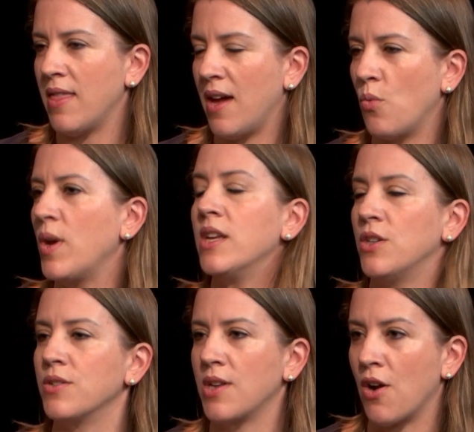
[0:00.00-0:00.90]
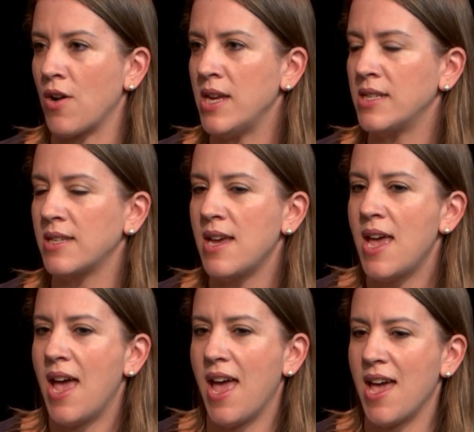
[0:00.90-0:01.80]
that we adults aren't.
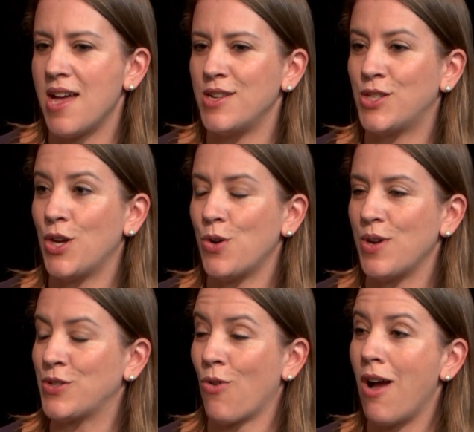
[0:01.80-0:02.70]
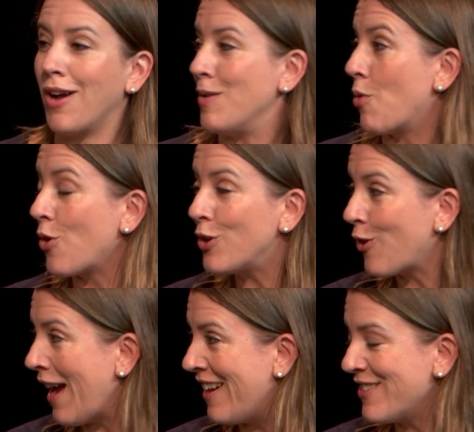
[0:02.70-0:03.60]
And so it's wrong on moral
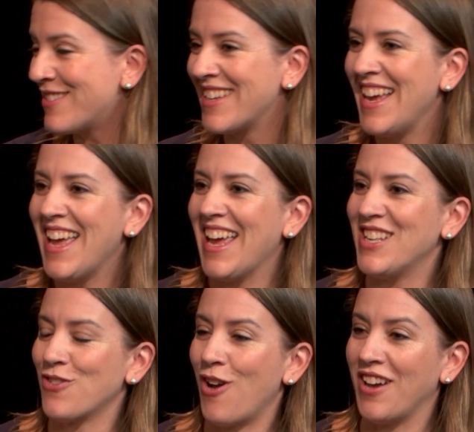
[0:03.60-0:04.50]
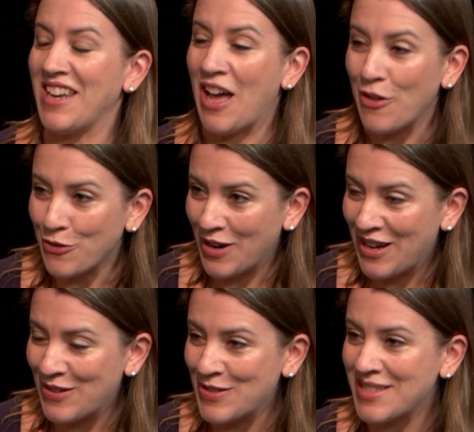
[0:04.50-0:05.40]
grounds, it's wrong on health
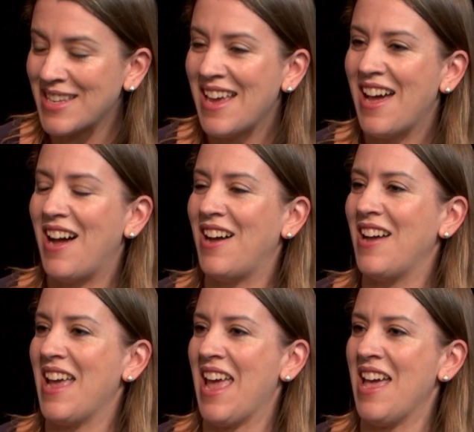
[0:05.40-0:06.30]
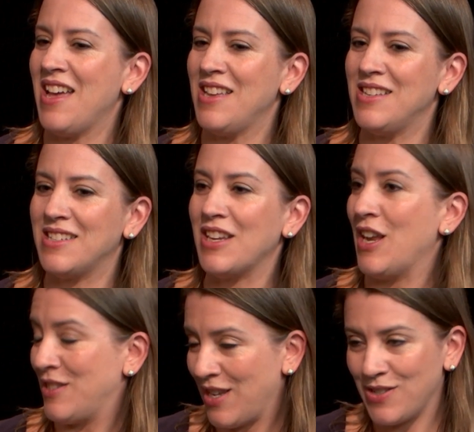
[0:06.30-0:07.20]
grounds, and
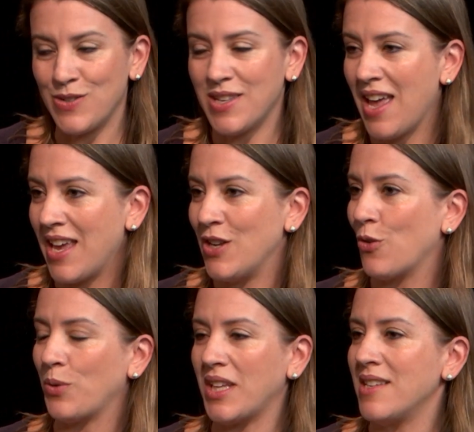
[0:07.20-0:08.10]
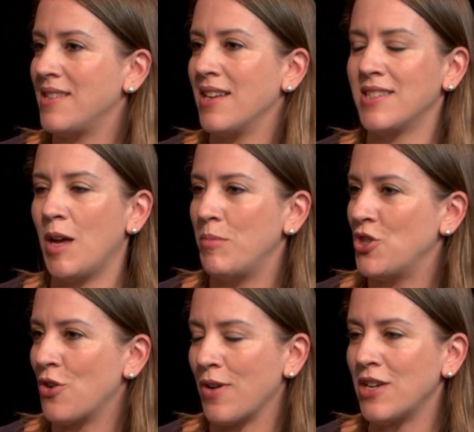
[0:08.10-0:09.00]
as you say, it really sets up
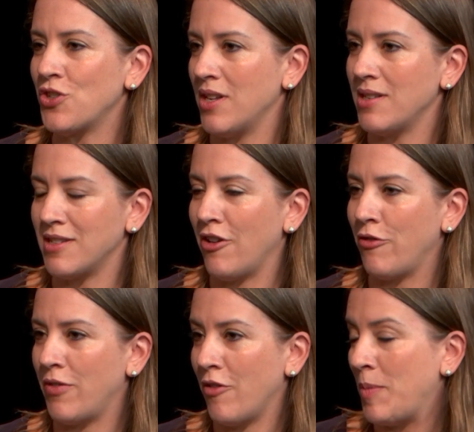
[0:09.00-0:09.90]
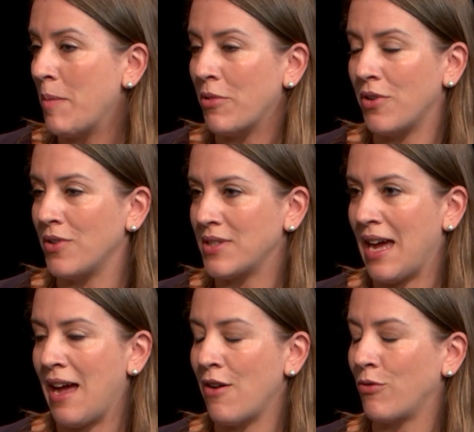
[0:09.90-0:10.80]
generations of people to
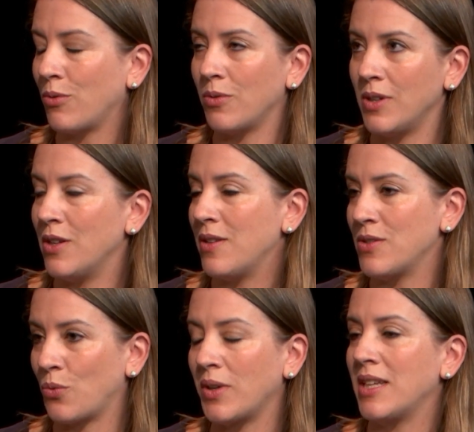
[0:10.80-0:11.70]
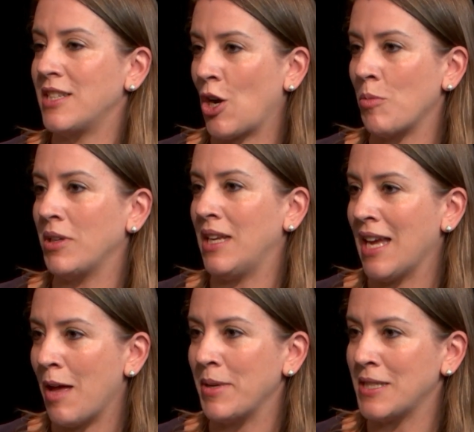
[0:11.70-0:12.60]
have these really terrible eating
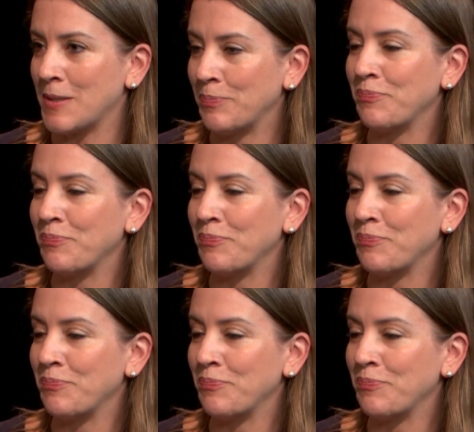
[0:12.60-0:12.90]
habits.